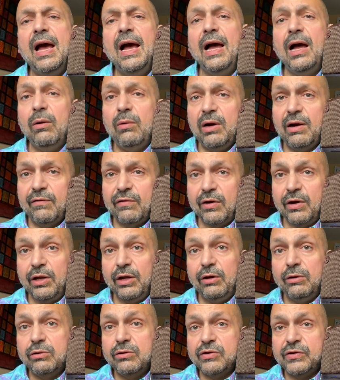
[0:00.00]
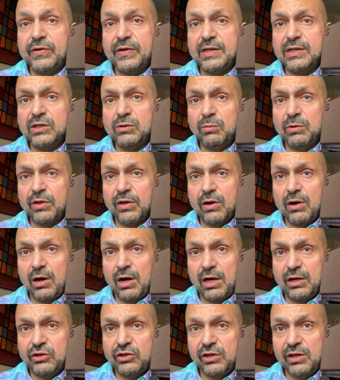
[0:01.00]
However, use this with
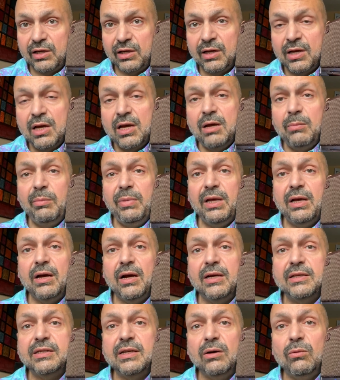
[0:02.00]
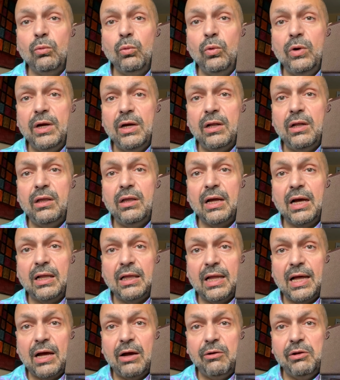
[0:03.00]
caution because it will
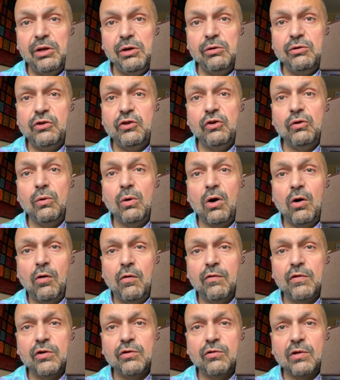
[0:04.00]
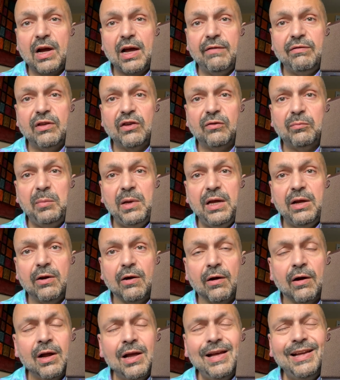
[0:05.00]
allow you to overdrive the
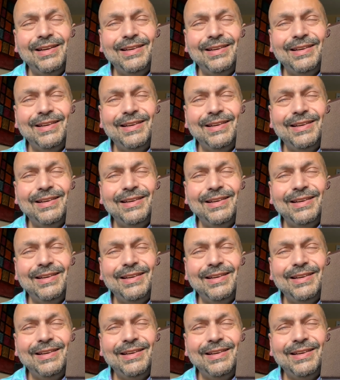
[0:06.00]
speaker,